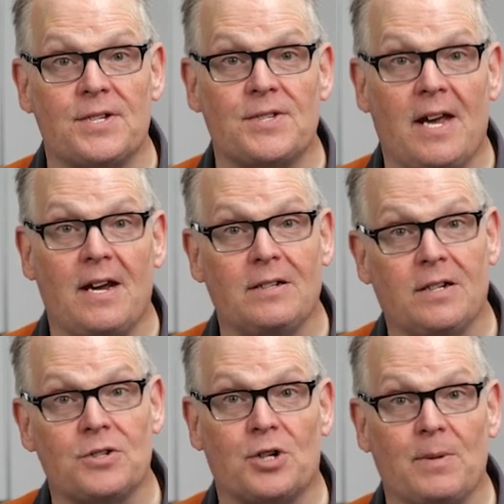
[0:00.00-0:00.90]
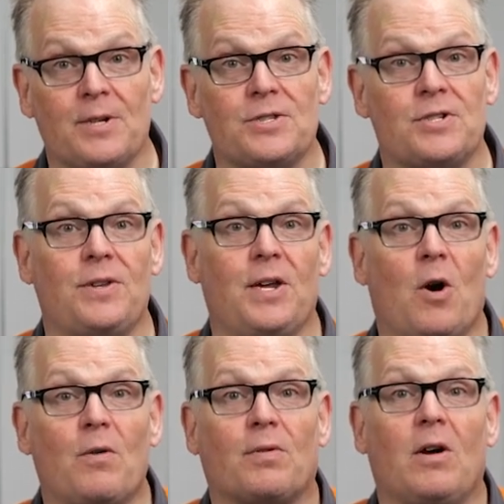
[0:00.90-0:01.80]
design contributes to the
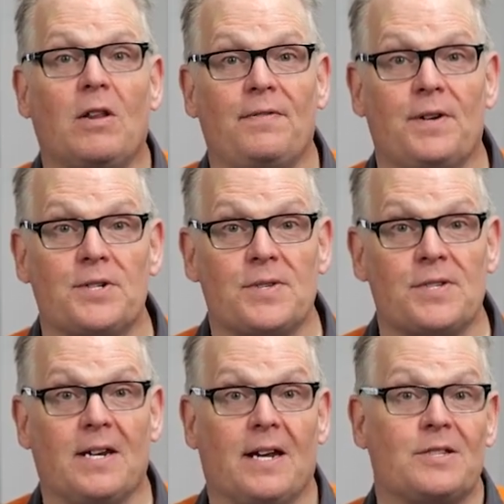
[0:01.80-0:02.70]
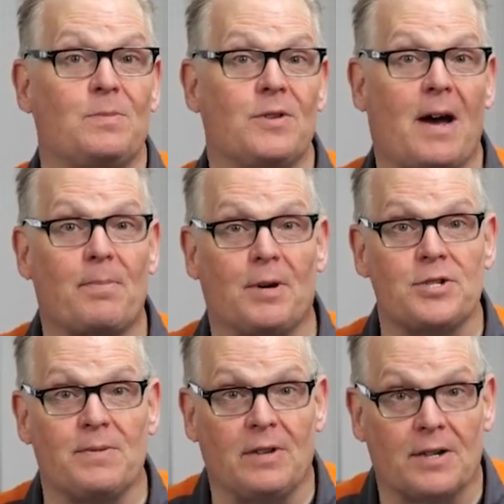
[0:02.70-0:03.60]
overall efficiency and smooth
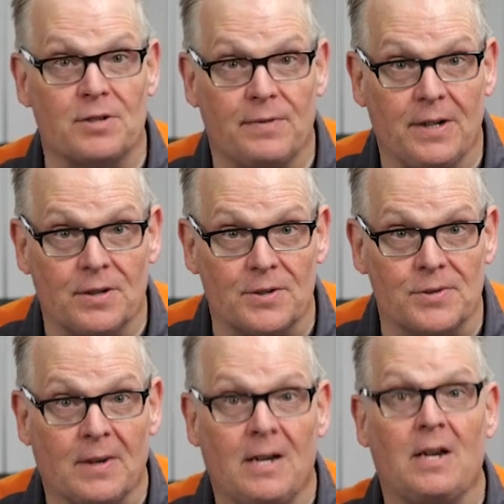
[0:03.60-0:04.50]
operation of electric vehicles.